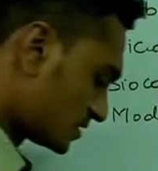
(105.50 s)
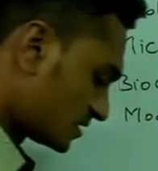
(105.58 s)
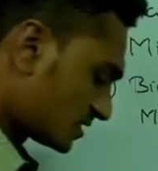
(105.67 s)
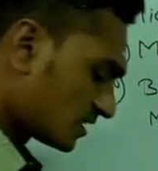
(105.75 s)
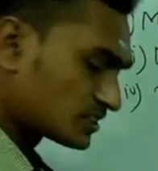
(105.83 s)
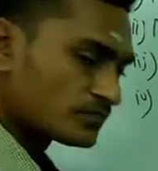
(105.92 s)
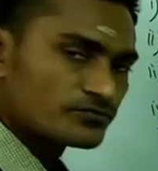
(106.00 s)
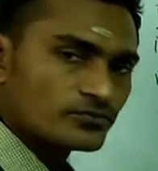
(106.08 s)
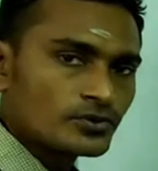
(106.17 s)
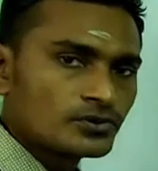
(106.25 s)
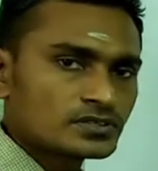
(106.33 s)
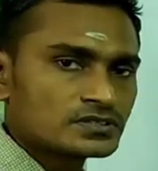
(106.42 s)
these are the
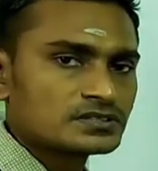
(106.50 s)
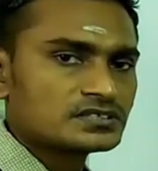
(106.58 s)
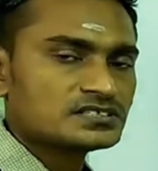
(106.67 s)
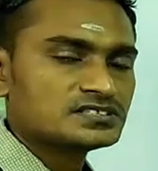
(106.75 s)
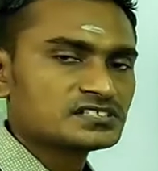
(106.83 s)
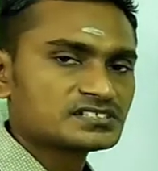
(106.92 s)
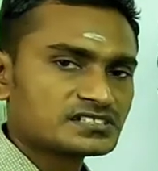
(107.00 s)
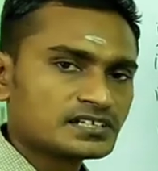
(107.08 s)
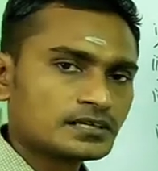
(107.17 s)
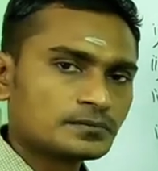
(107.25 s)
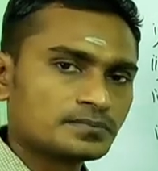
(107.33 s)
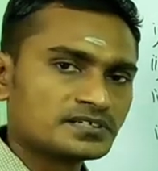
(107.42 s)
four
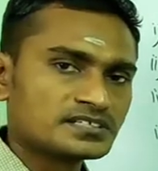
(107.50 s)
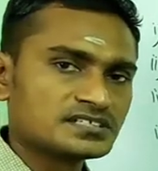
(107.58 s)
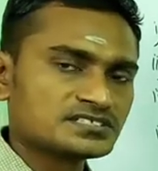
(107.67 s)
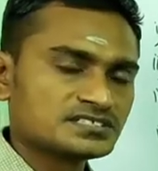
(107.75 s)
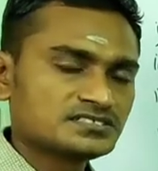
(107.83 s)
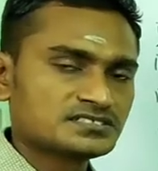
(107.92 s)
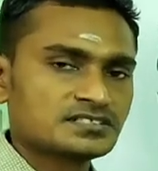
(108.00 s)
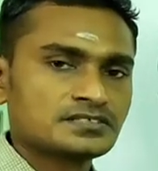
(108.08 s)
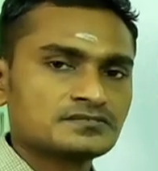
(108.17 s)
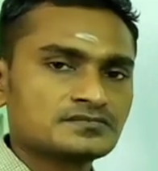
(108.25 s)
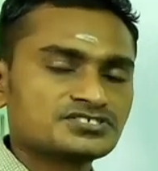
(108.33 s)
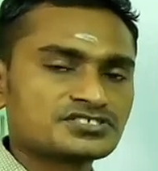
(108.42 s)
industrial applications
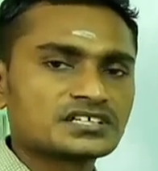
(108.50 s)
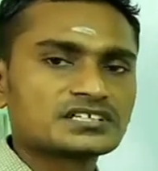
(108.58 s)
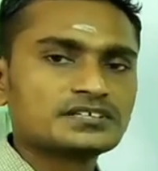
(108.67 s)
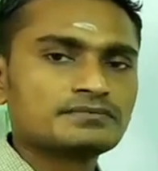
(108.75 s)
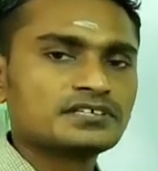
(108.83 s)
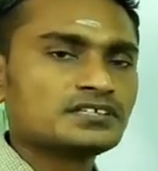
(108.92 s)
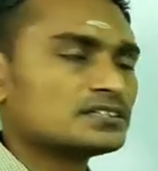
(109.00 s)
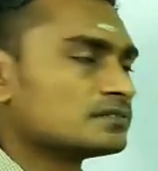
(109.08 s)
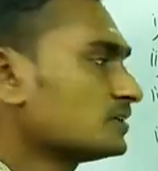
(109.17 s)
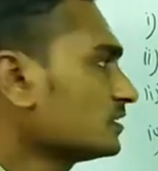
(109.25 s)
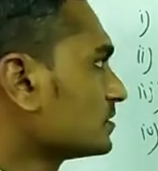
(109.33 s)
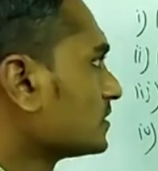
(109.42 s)
which are given in
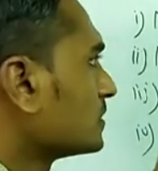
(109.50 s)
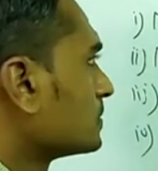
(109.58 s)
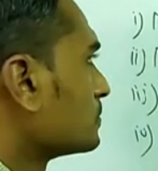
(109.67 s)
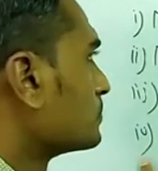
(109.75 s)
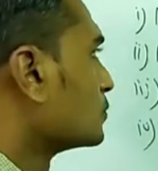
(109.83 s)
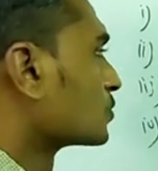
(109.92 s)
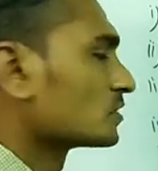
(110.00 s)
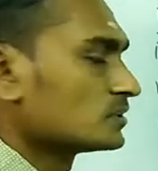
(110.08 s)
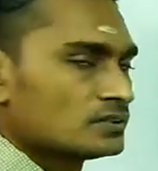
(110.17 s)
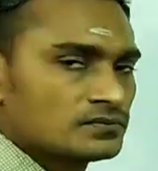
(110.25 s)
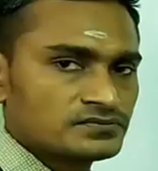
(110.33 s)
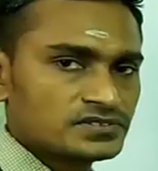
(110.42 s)
our book.
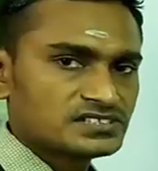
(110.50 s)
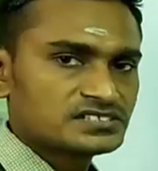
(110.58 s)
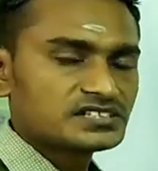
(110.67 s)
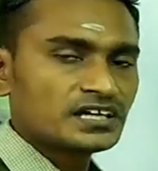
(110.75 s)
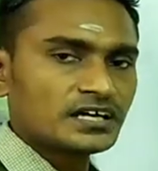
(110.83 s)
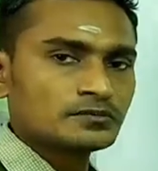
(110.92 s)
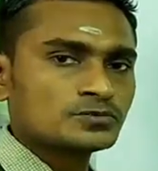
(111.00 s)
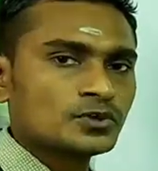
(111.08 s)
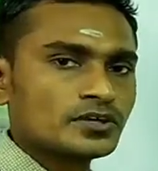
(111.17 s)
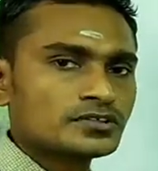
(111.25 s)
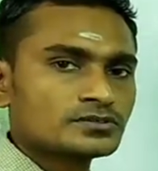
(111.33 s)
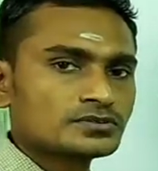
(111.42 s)
First, I am
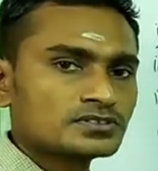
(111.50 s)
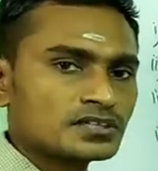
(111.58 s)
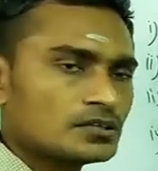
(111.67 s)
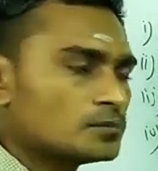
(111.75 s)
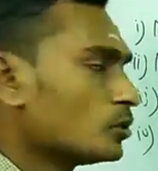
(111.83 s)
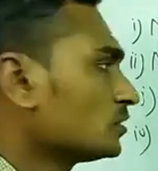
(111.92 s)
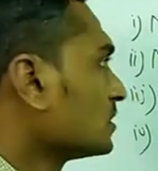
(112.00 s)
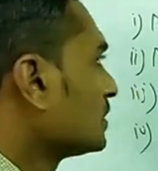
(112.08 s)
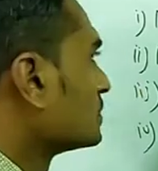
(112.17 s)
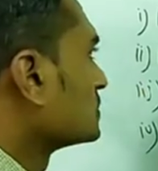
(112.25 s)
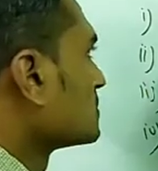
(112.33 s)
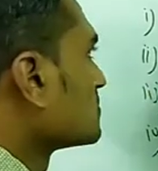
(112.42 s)
going to tell about
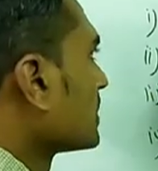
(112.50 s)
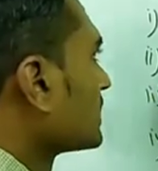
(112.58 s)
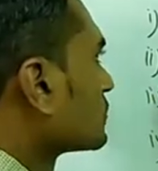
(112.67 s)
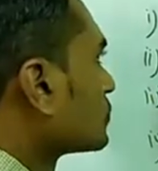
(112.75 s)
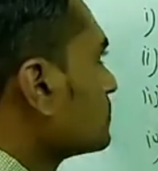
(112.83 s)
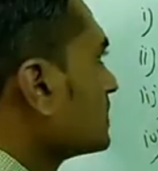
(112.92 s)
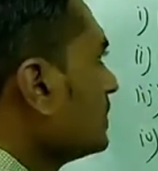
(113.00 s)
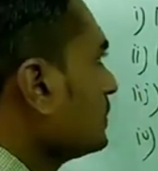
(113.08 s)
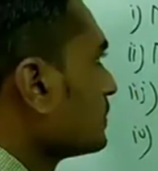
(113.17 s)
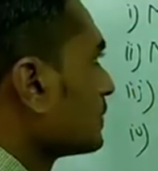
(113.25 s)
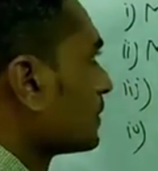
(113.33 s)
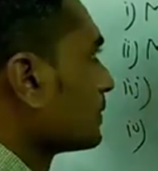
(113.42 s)
the
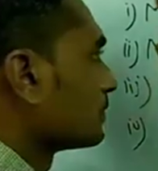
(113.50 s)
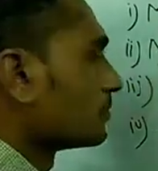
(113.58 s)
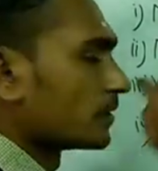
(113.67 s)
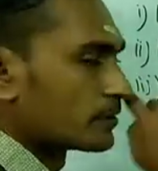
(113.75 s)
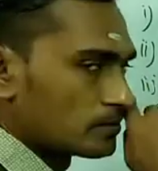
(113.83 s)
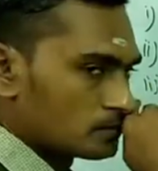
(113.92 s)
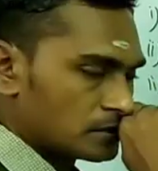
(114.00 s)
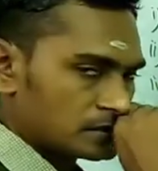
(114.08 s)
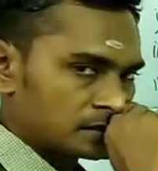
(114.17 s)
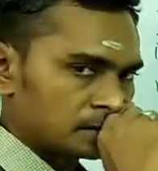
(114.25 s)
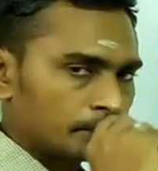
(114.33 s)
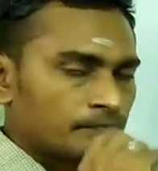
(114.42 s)
microbial
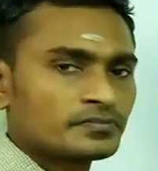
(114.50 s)
biomass.